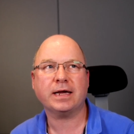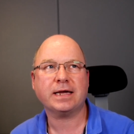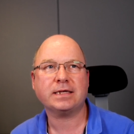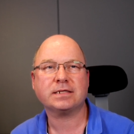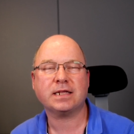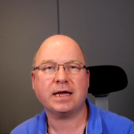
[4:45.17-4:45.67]
I
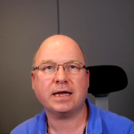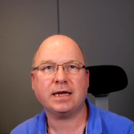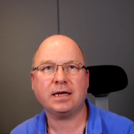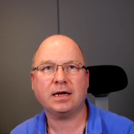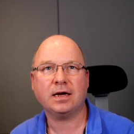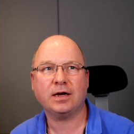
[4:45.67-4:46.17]
guess
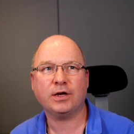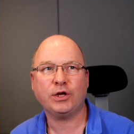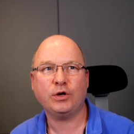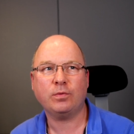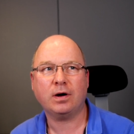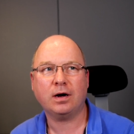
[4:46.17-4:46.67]
they, uh,
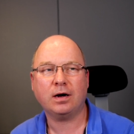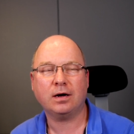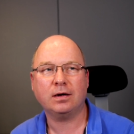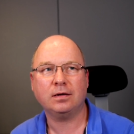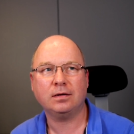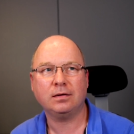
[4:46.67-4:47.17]
you
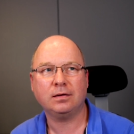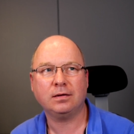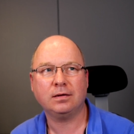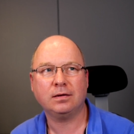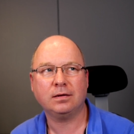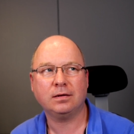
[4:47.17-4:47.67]
are,
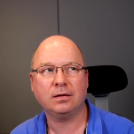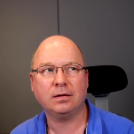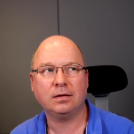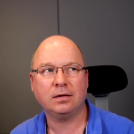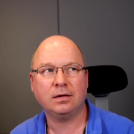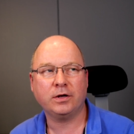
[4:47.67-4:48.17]

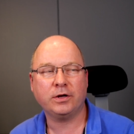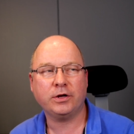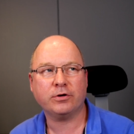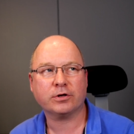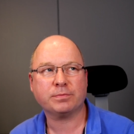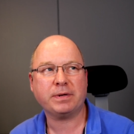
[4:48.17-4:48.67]

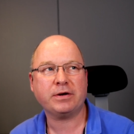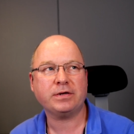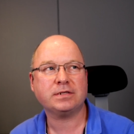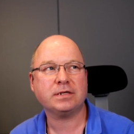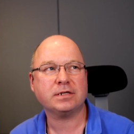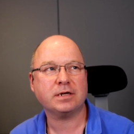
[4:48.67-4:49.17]
your
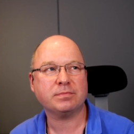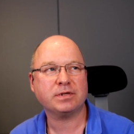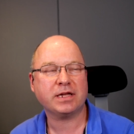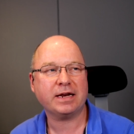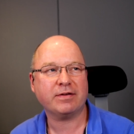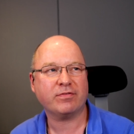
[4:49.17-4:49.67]
experience in
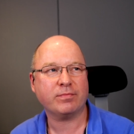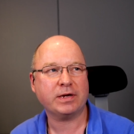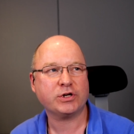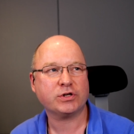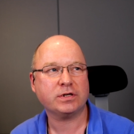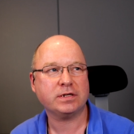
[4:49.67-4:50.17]
terms of getting
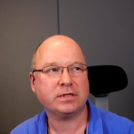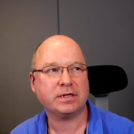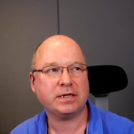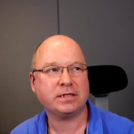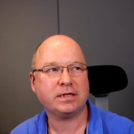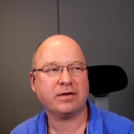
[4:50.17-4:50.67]
information
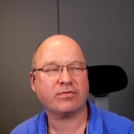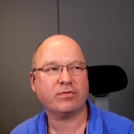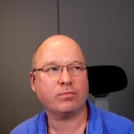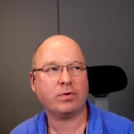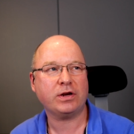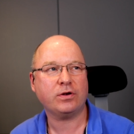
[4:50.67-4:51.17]
is, is
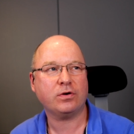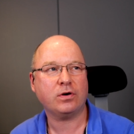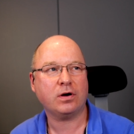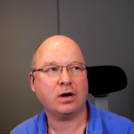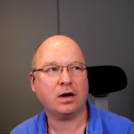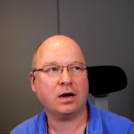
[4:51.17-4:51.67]
different when
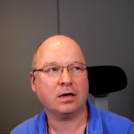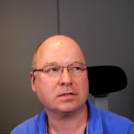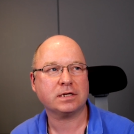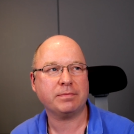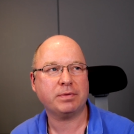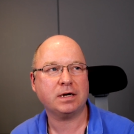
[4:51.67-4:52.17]
you're
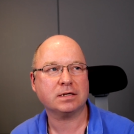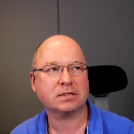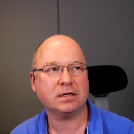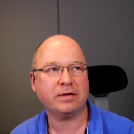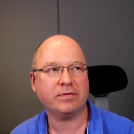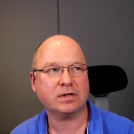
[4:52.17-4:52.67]
asking
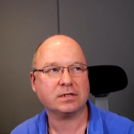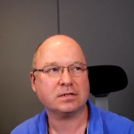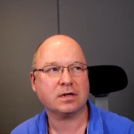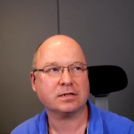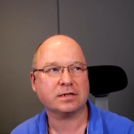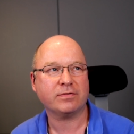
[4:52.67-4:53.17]
personally
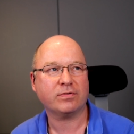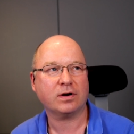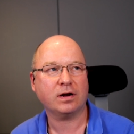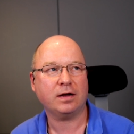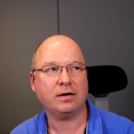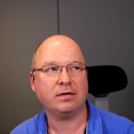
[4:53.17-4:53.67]
versus asking for
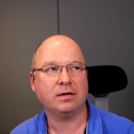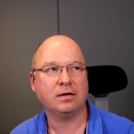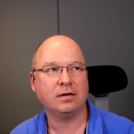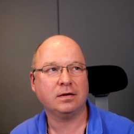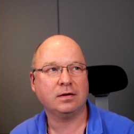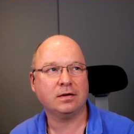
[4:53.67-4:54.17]
a client.
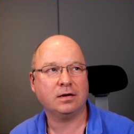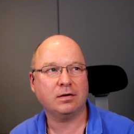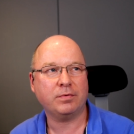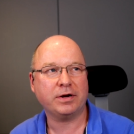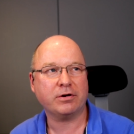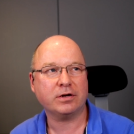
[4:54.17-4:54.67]

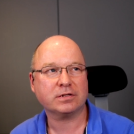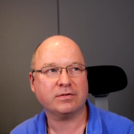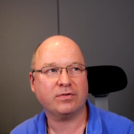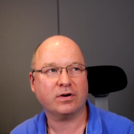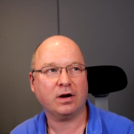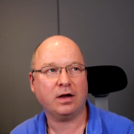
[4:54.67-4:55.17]
And when you're
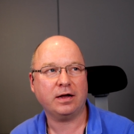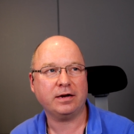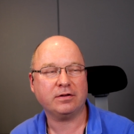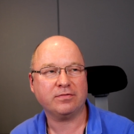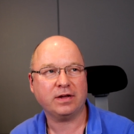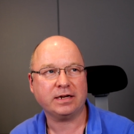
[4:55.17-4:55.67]
asking for a
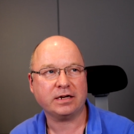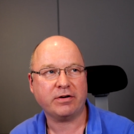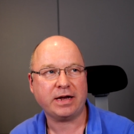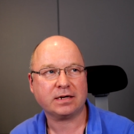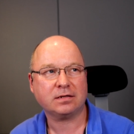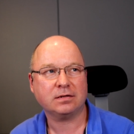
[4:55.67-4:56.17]
client, it's fairly
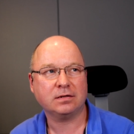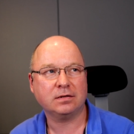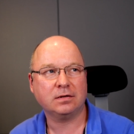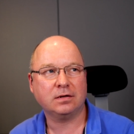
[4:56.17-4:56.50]
direct.